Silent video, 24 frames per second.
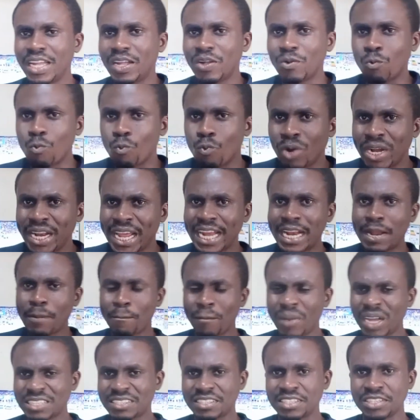what are the
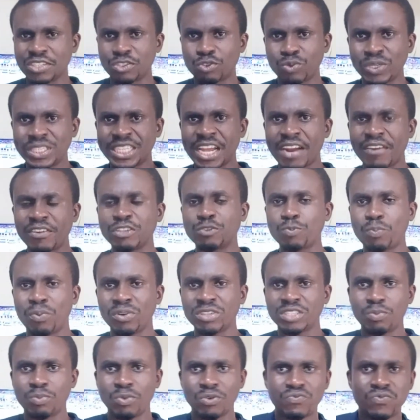muscles which are
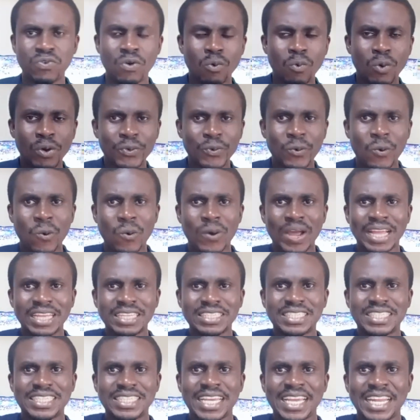responsible for what we call
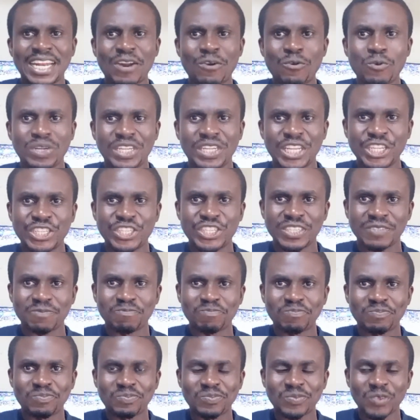external rotation?
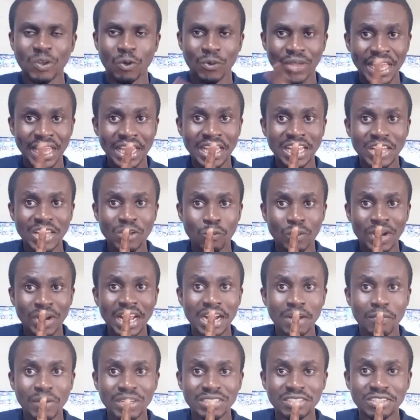Okay, what are
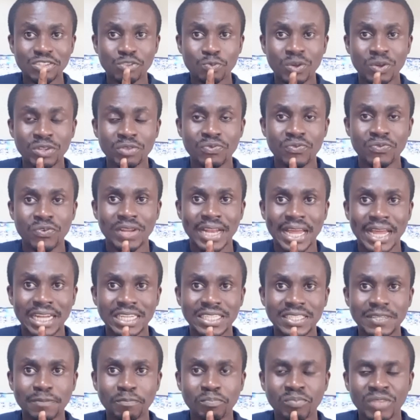the muscles responsible for
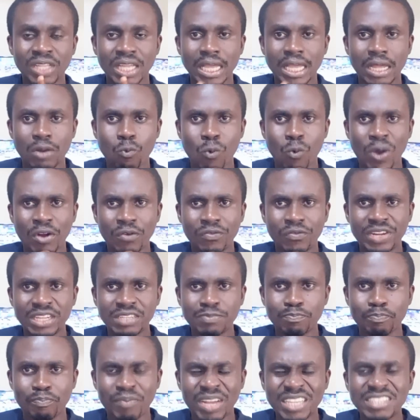that? And one of the
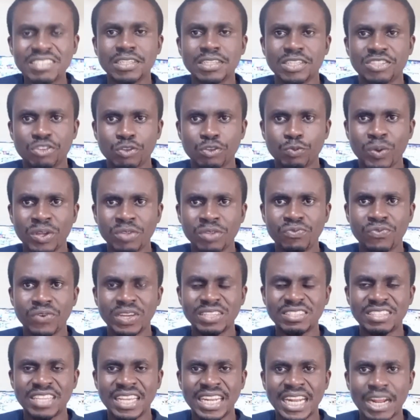muscles responsible for
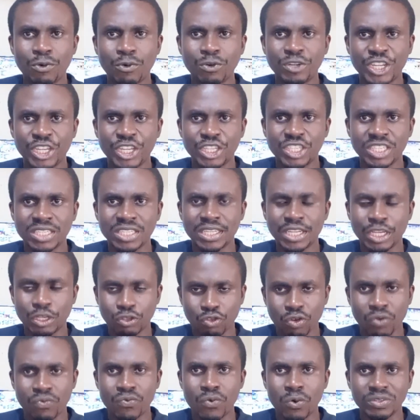external rotation is,
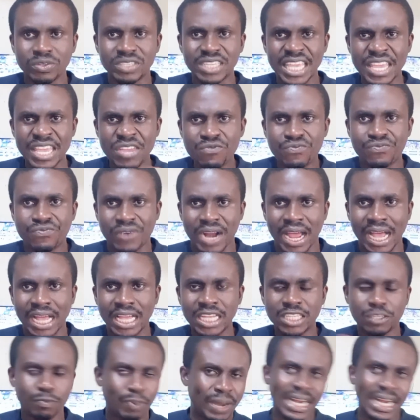of course,
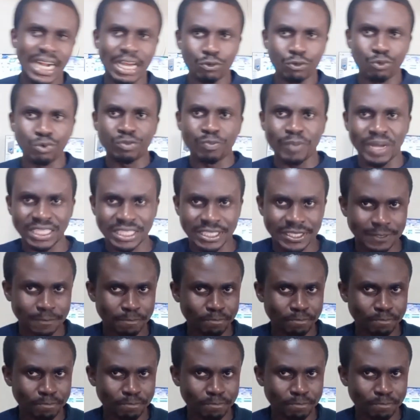infraspinatus muscle.